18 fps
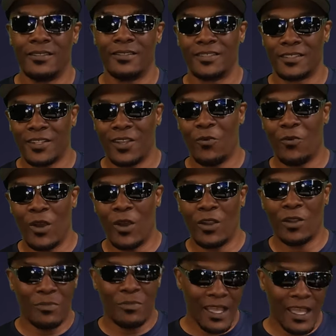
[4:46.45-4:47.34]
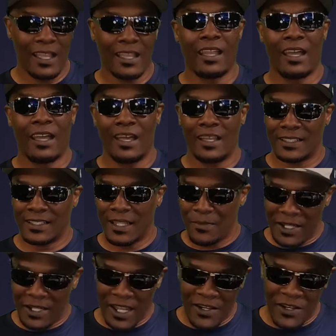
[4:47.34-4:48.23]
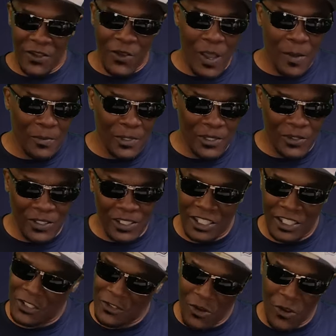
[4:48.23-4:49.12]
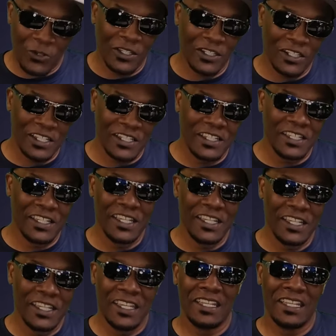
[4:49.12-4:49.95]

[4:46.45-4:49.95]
So welcome back, guys. I mean, I know I'm gonna get the trolling in the